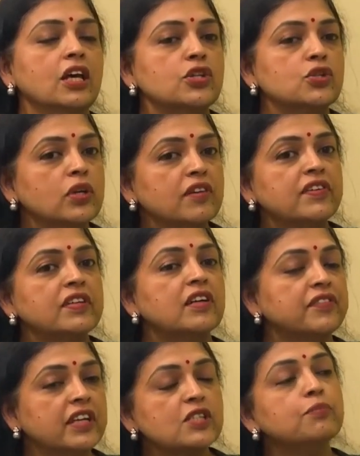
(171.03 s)
So if it
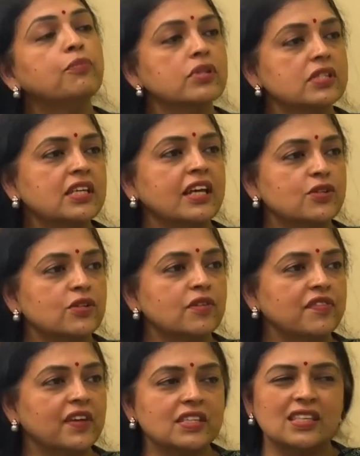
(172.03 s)
affects both sides of the
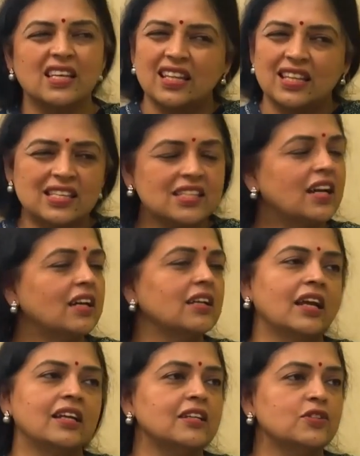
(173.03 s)
face, this is
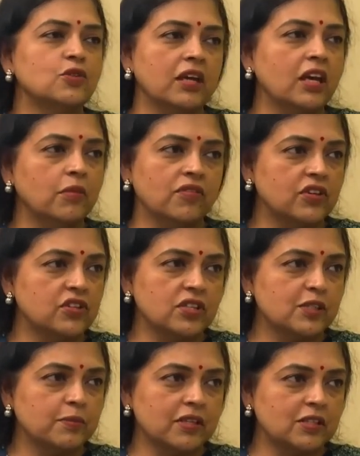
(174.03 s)
unlikely to be
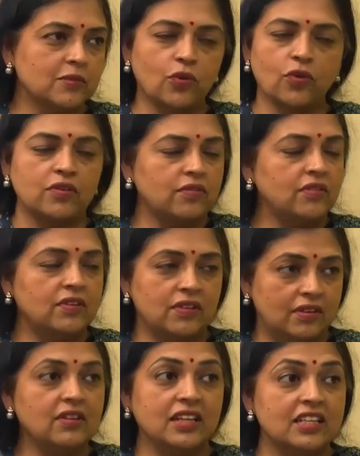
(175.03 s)
hemifacial spasm, or
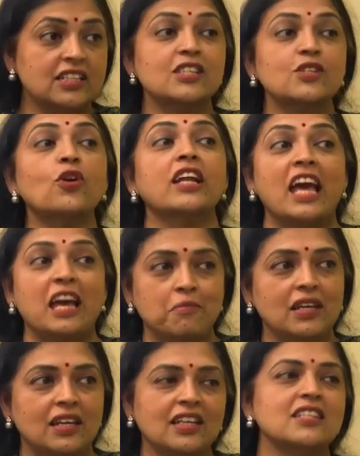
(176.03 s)
it is not
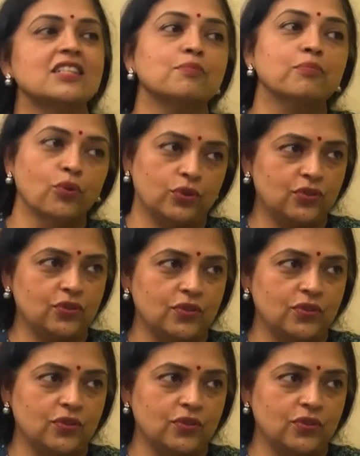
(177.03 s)
hemi, it is both.